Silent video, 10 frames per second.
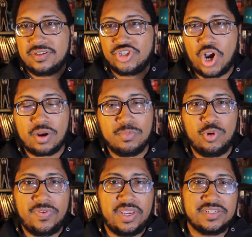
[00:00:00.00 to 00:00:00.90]
shark
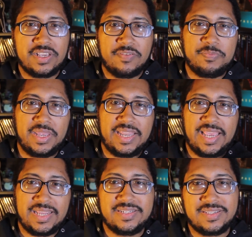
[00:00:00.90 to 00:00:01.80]
movies have been
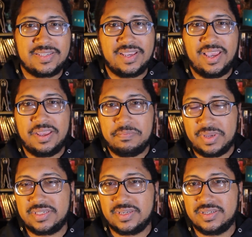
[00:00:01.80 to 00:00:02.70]
hits and
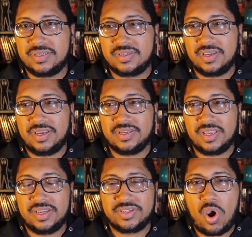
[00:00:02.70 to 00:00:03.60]
misses.
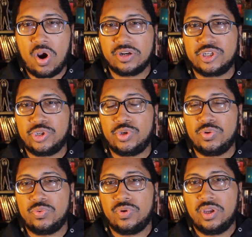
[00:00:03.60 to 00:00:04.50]
It, it's hard to
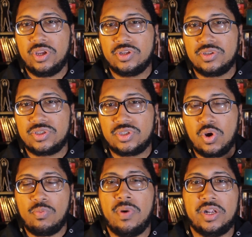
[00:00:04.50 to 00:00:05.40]
do
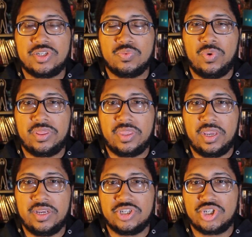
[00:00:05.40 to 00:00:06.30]
so much with
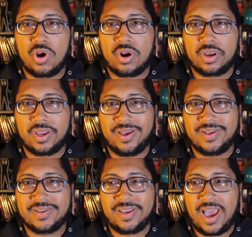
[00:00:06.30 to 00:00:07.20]
the shark
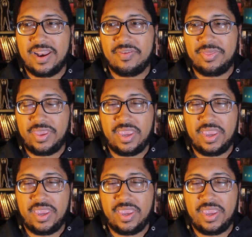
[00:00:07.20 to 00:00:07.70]
kind of